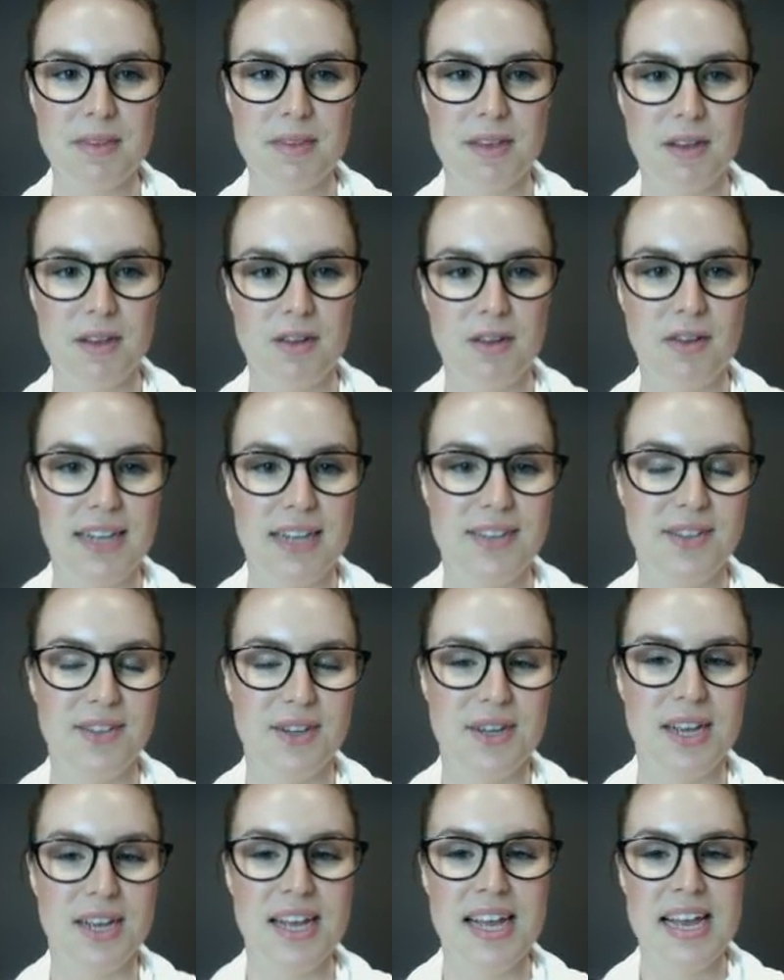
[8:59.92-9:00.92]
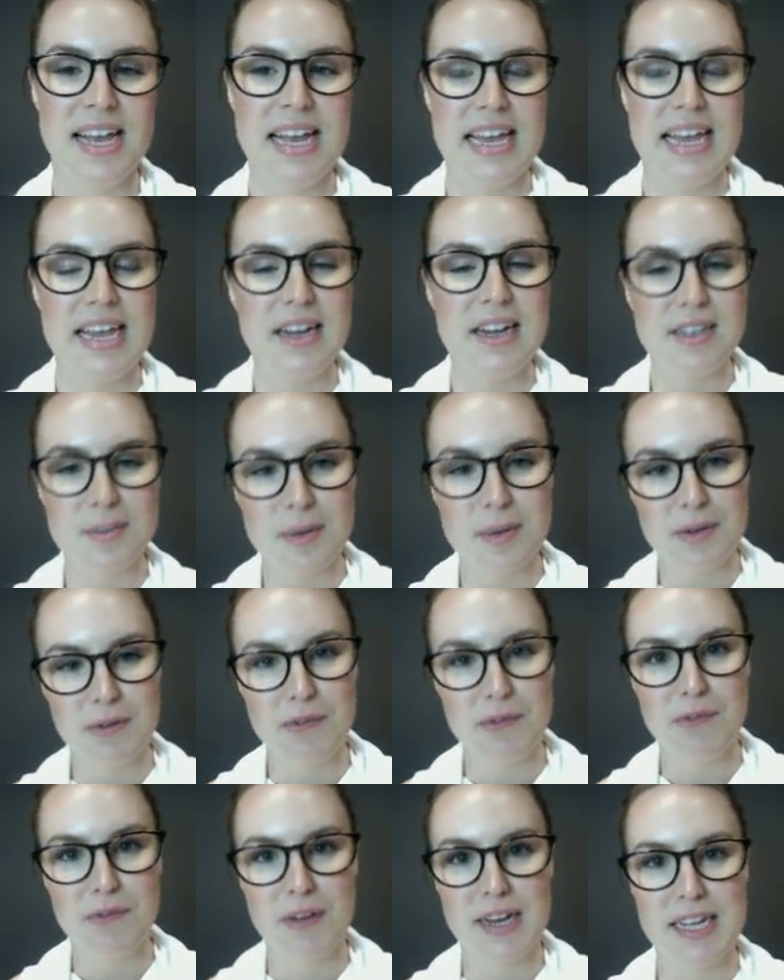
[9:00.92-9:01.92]
All right, so here's a bit of a
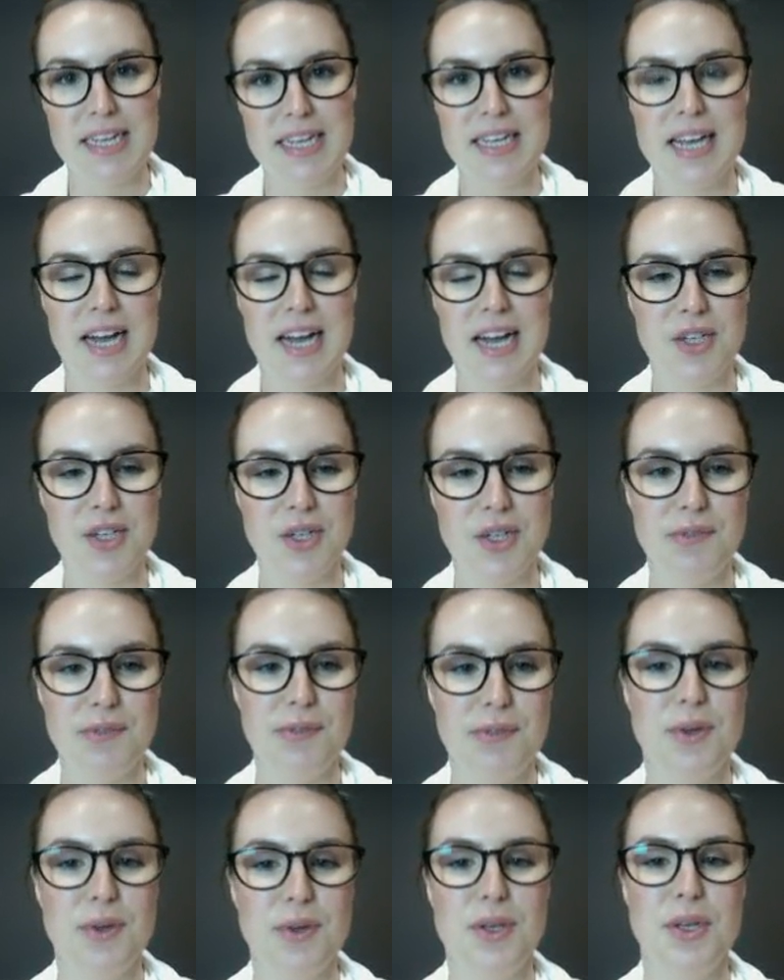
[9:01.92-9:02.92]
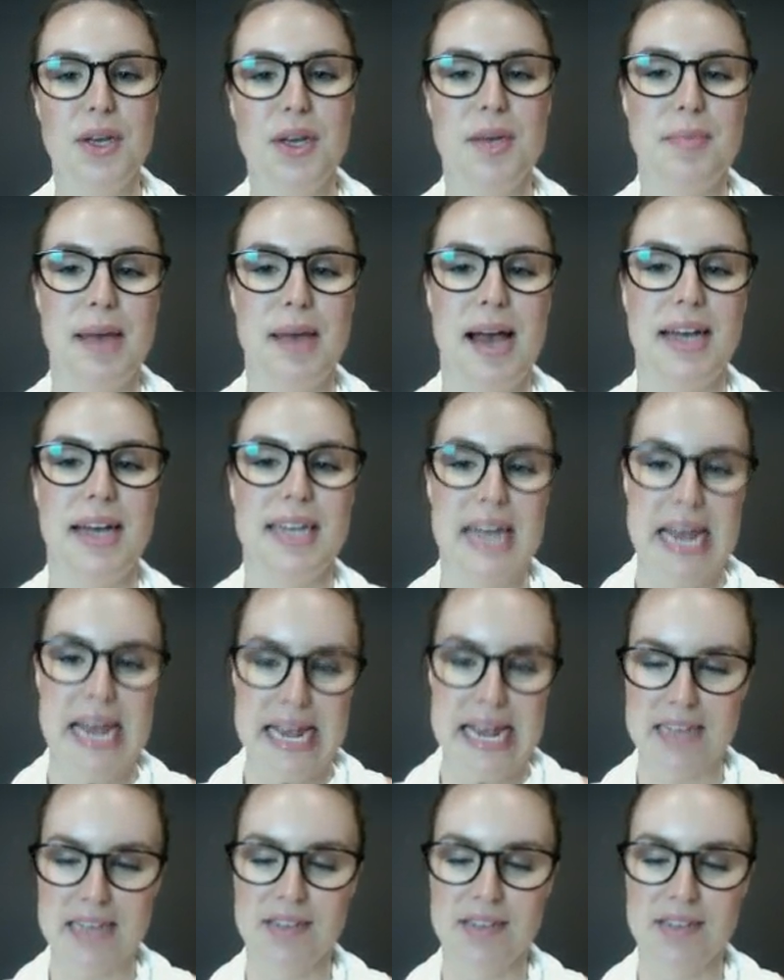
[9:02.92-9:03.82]
funny cartoon for you about a